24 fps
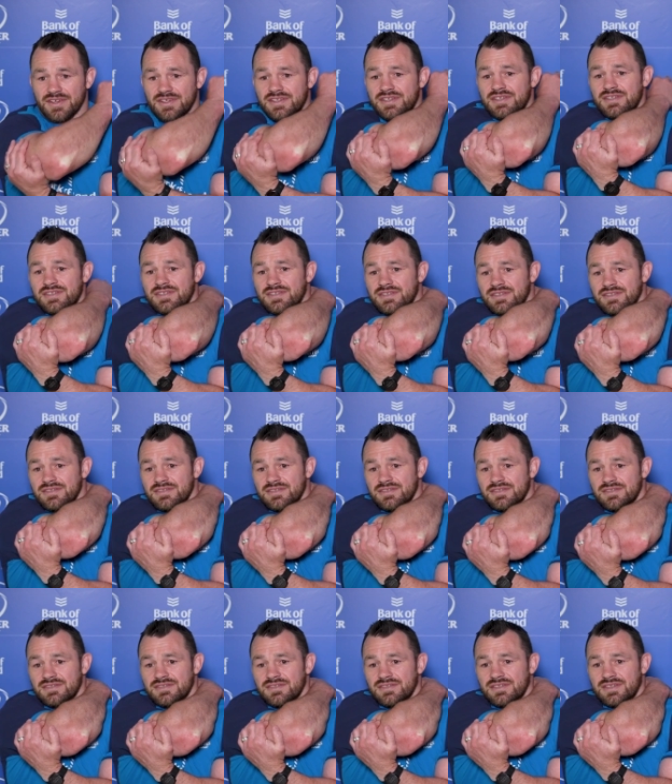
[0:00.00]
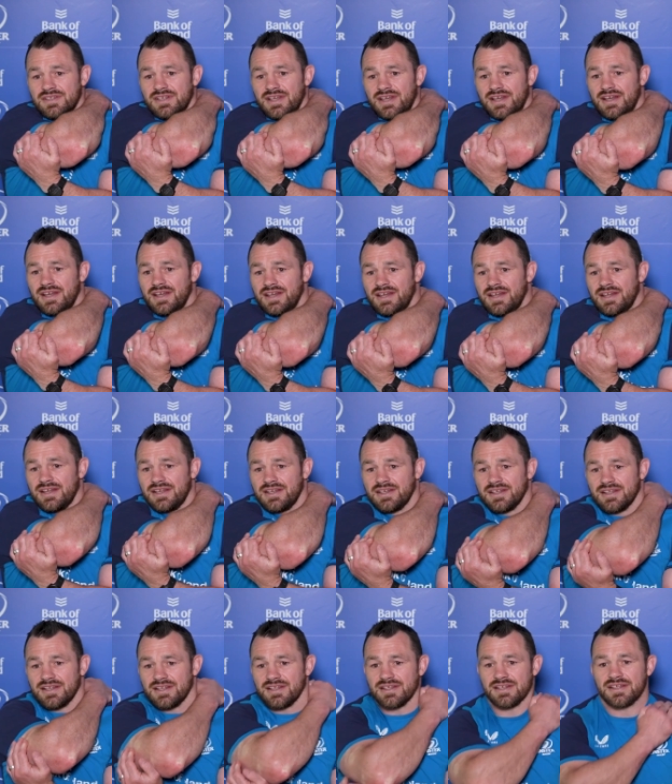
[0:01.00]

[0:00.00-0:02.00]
us uh,